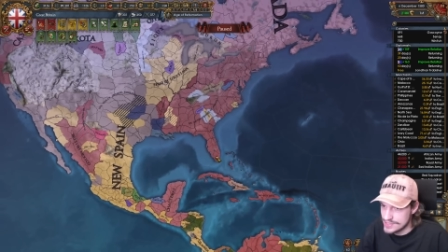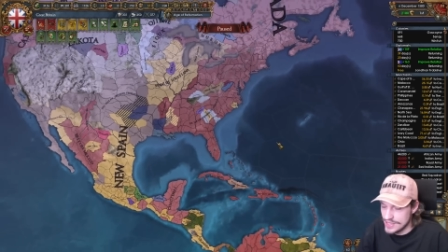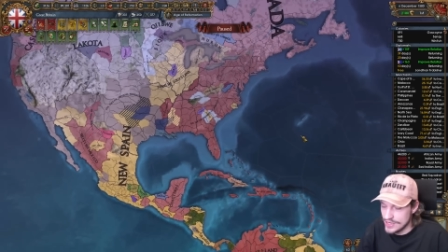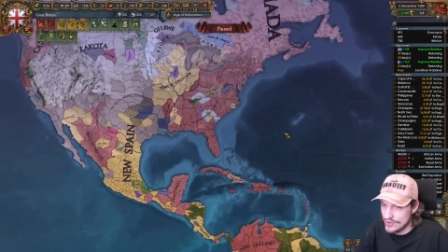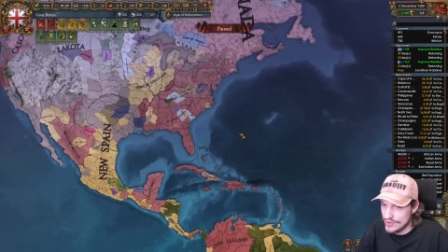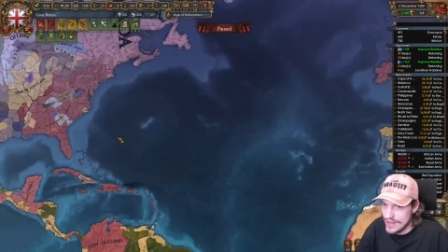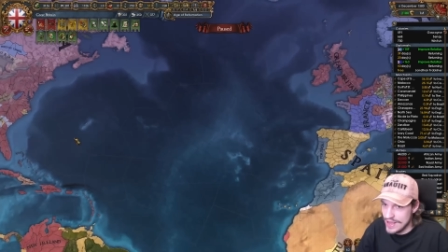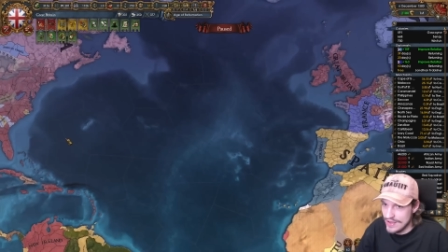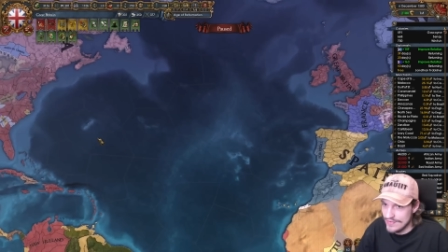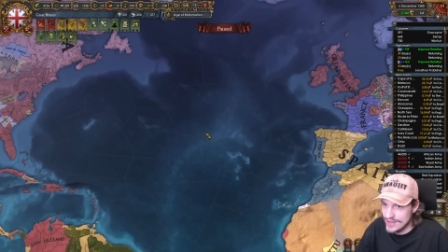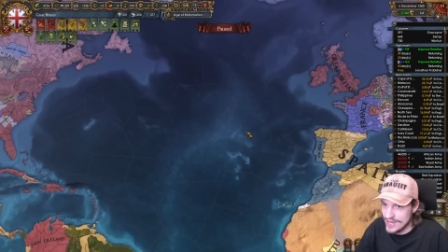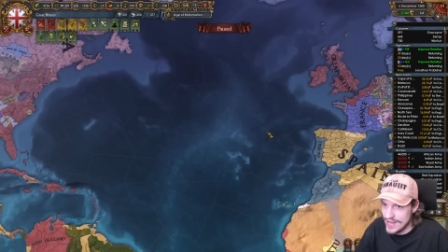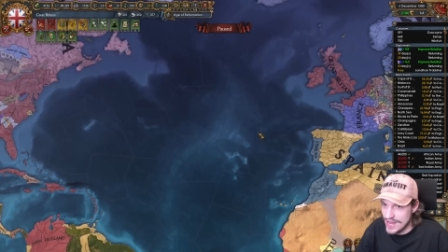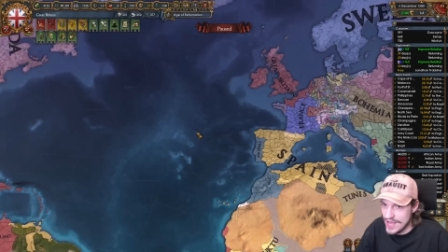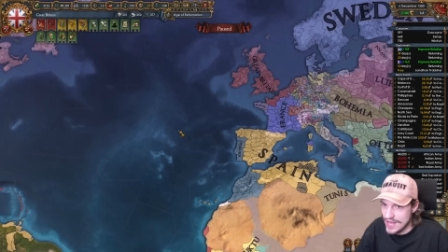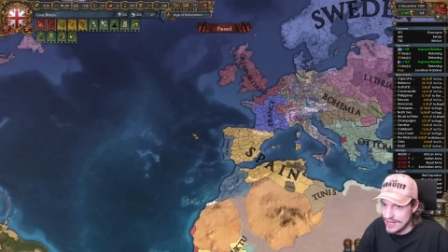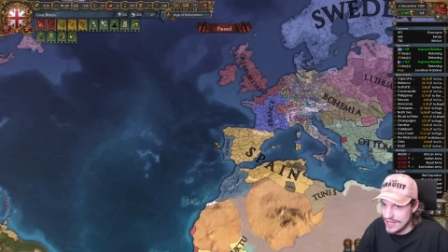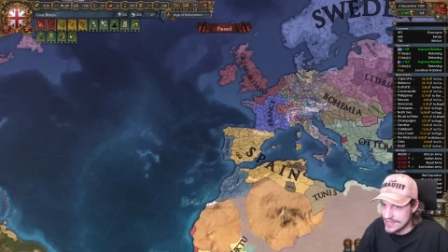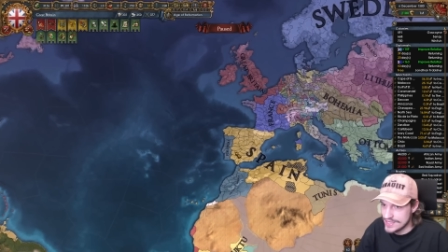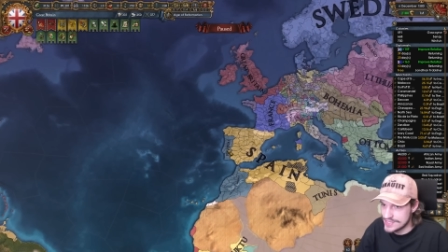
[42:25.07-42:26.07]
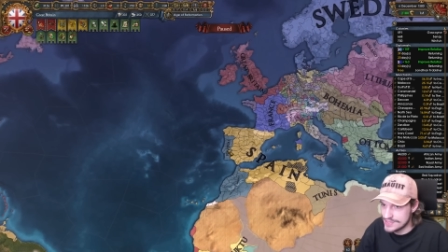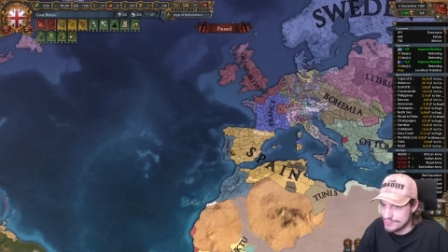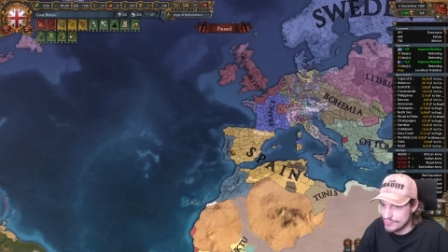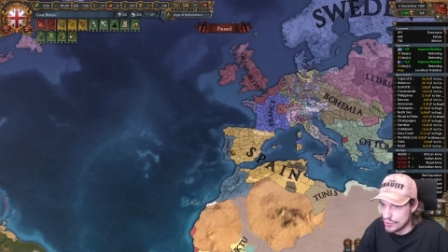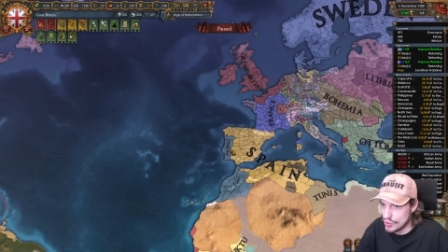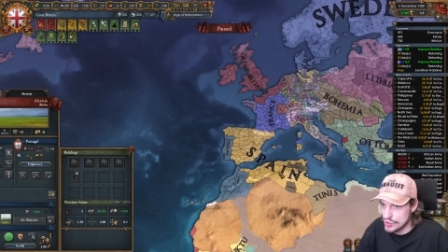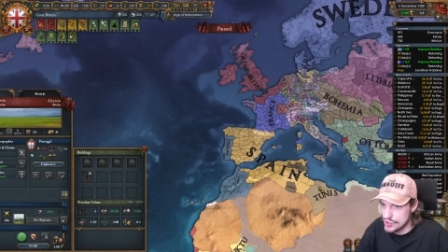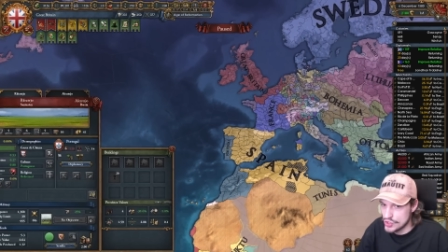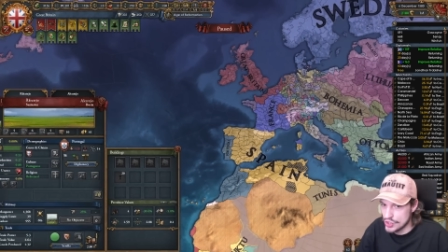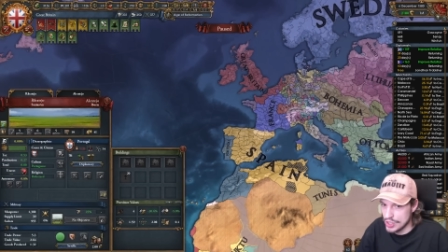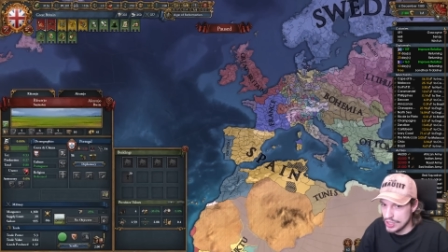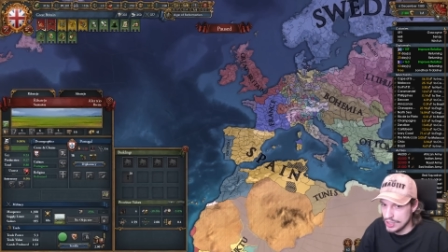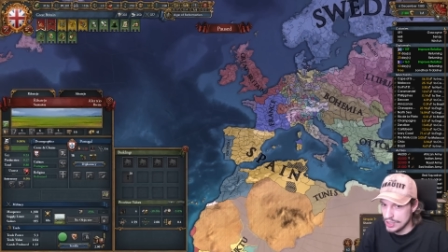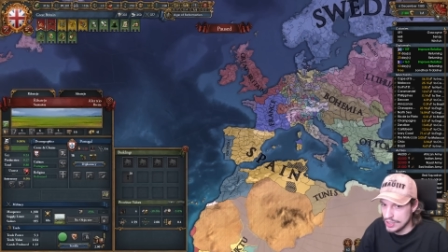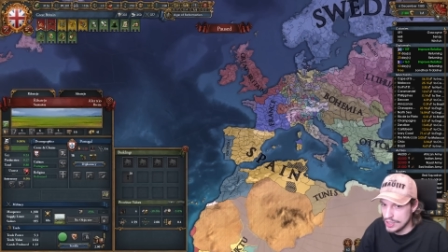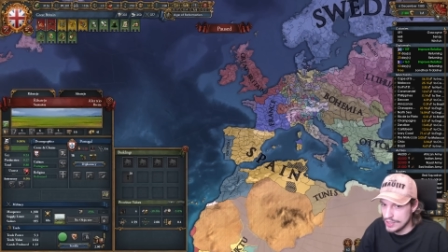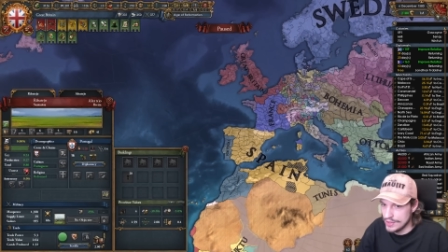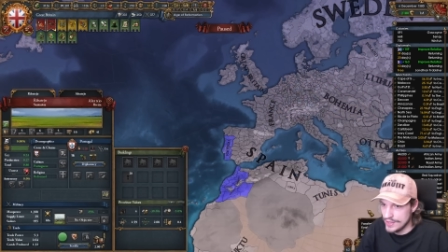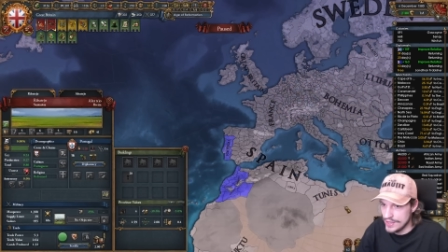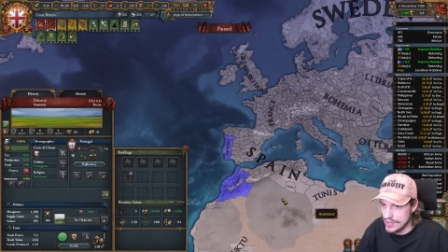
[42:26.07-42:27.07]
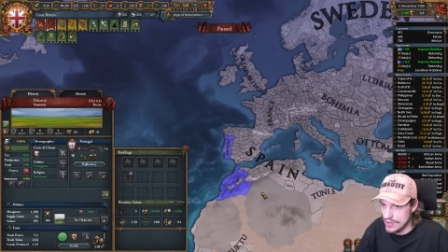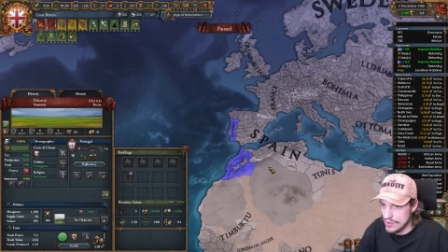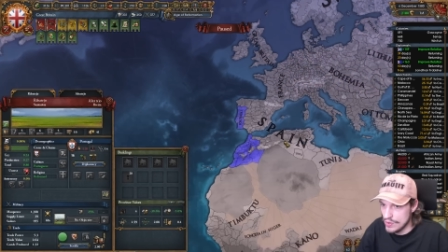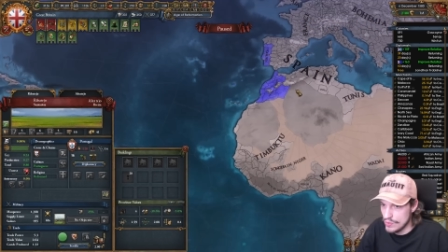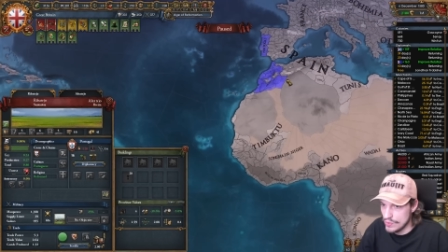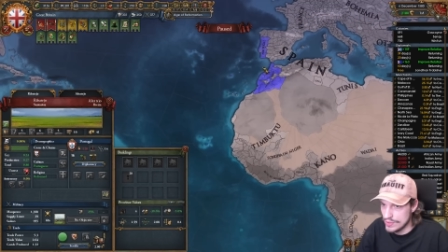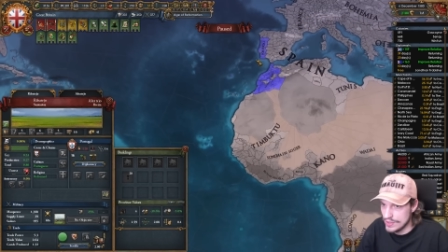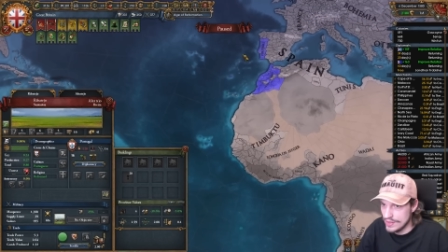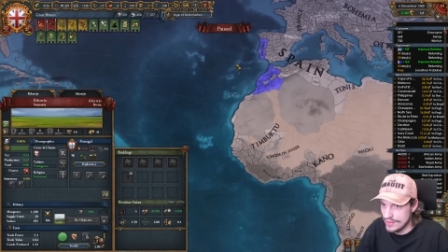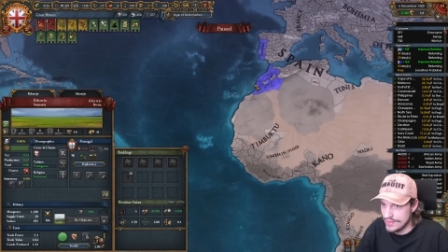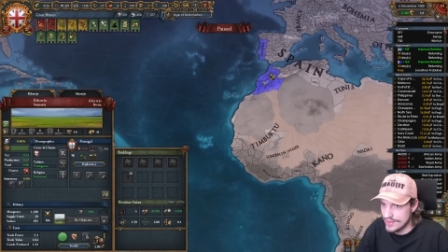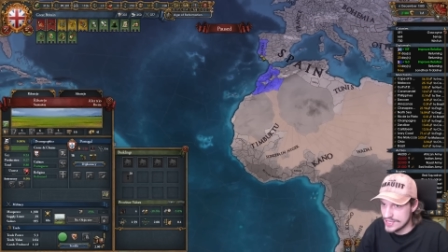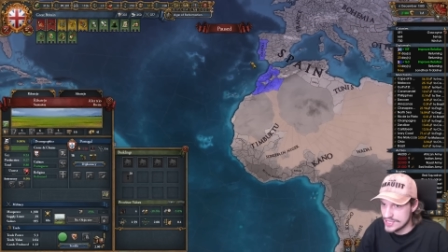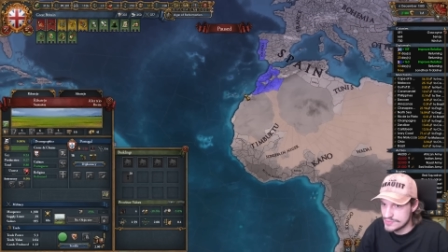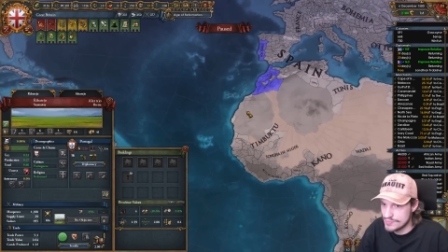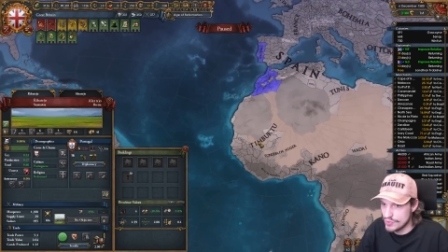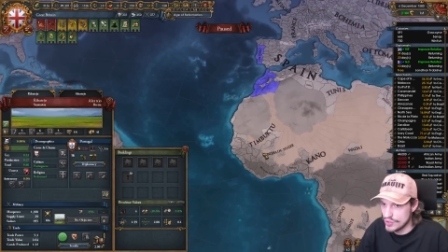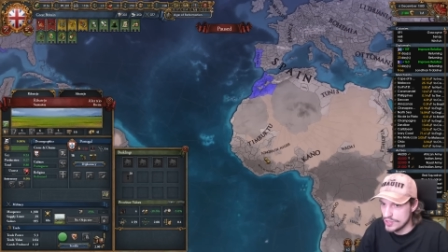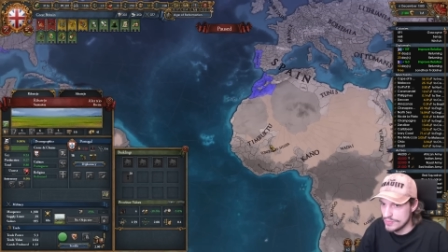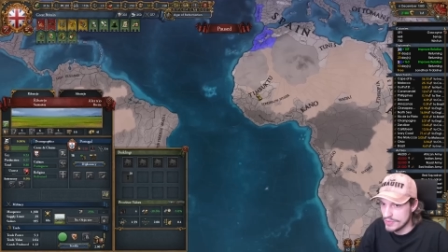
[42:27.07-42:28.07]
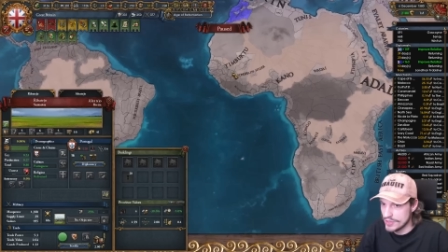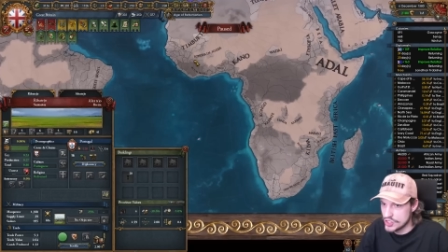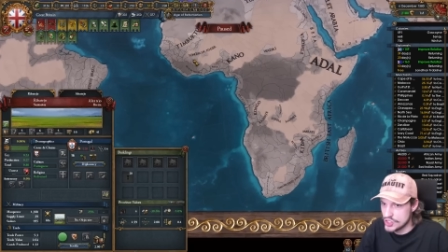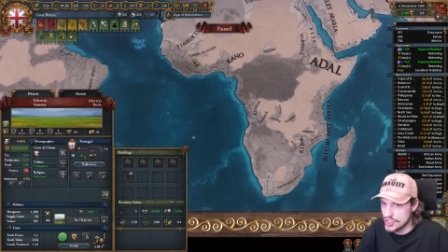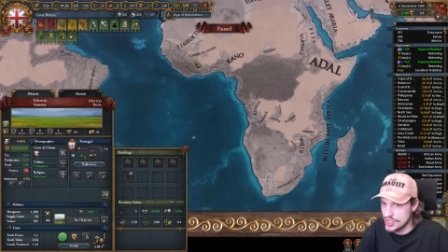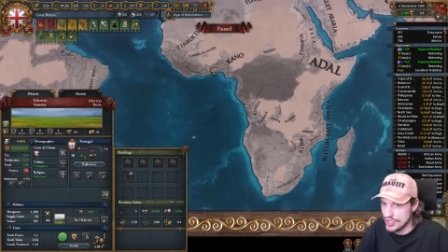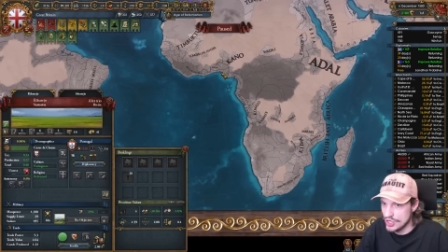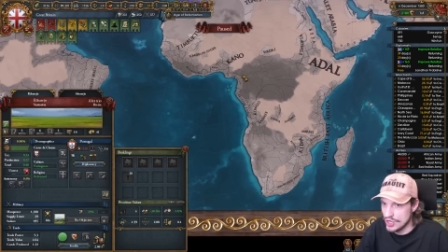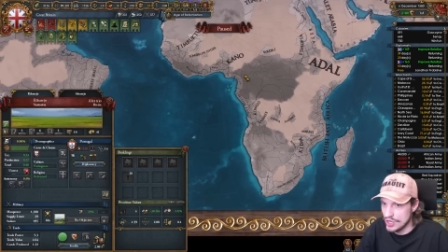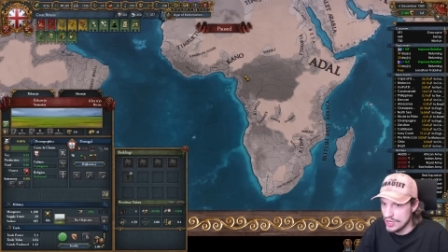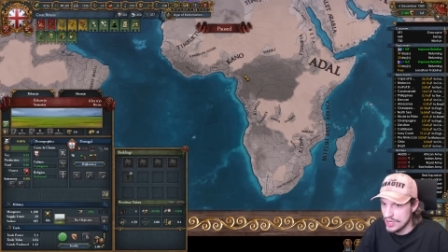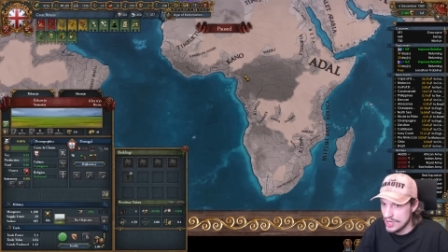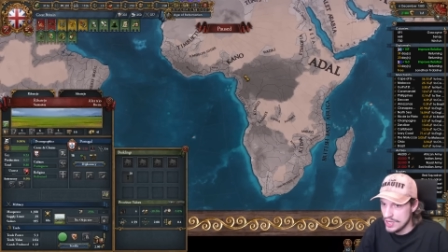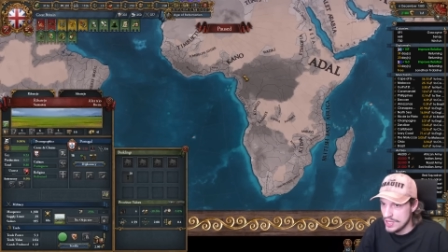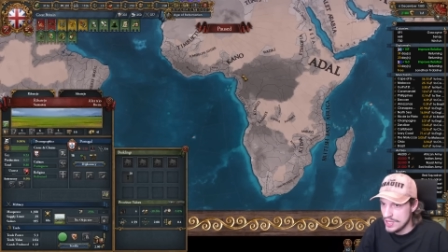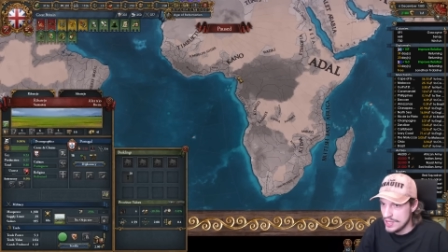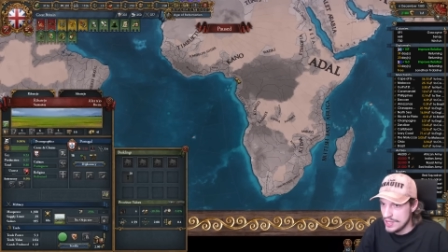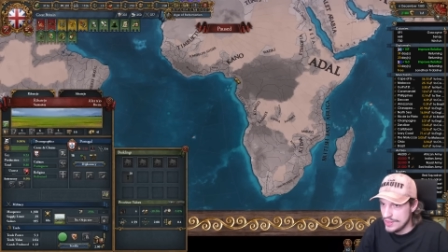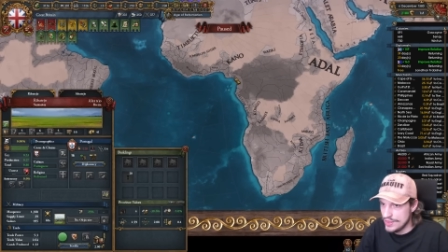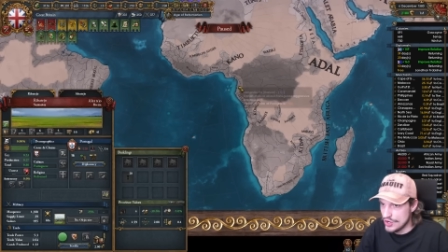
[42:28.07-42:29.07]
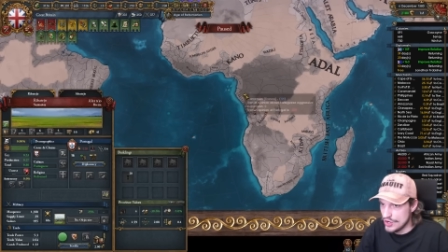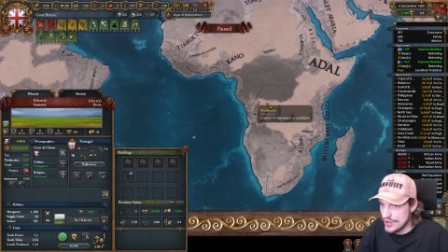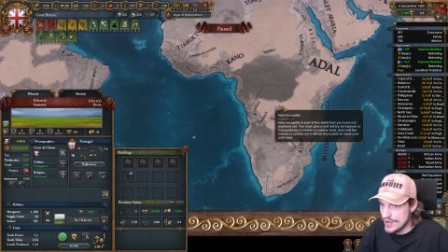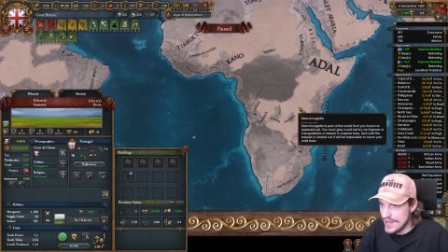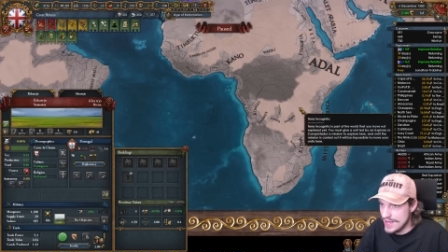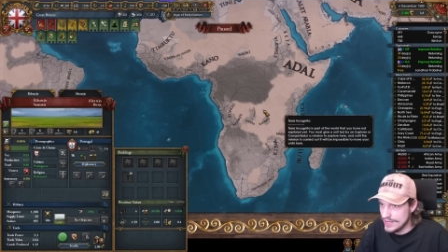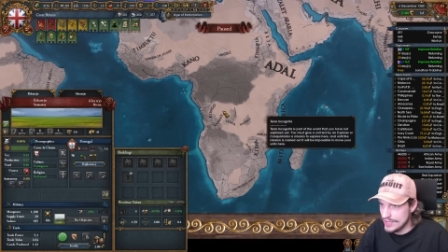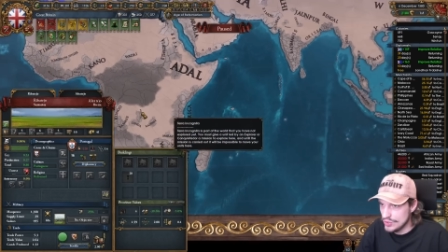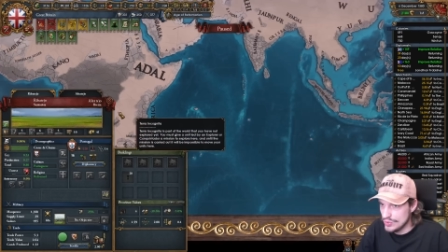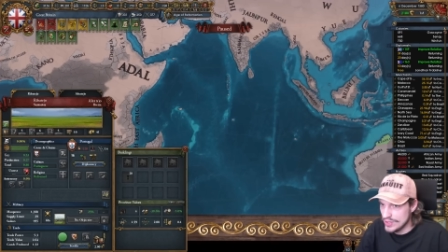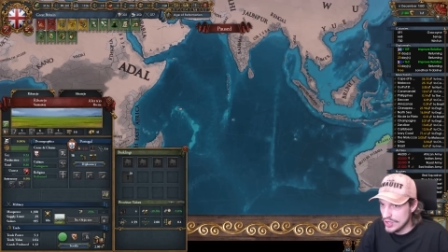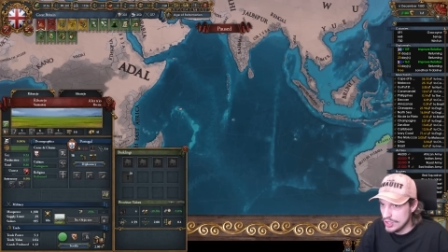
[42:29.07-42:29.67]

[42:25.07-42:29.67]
They don't have any allies. Portugal, they own this pretty much here. They're not doing